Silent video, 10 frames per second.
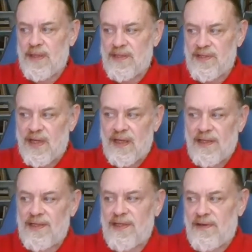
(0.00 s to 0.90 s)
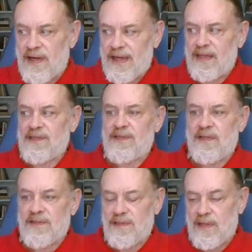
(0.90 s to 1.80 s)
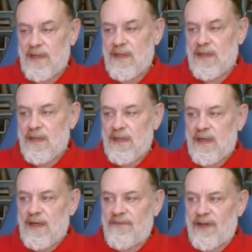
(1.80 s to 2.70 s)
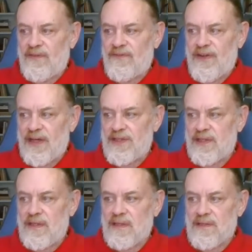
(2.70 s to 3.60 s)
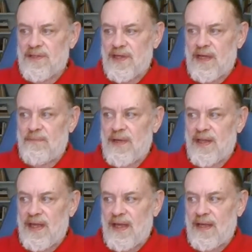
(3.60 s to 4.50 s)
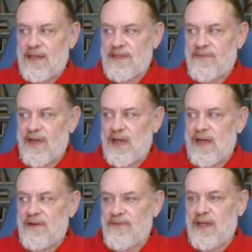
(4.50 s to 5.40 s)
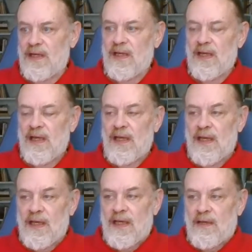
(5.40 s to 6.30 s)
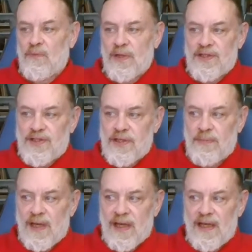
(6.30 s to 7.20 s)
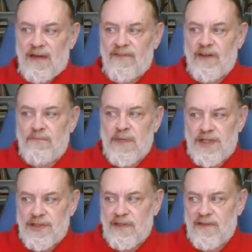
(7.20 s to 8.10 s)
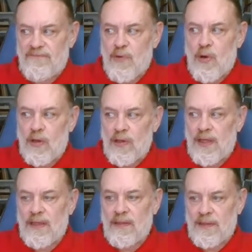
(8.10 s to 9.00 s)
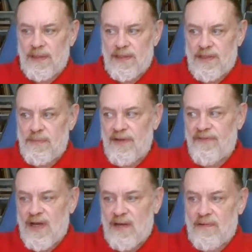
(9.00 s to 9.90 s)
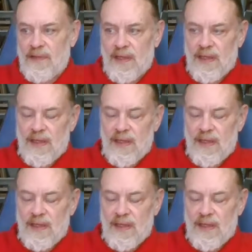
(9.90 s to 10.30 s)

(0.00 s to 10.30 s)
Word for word: but a solitary instance of a confession signed by the hands of a convent in which some kind of admission of moral guilt is to be found.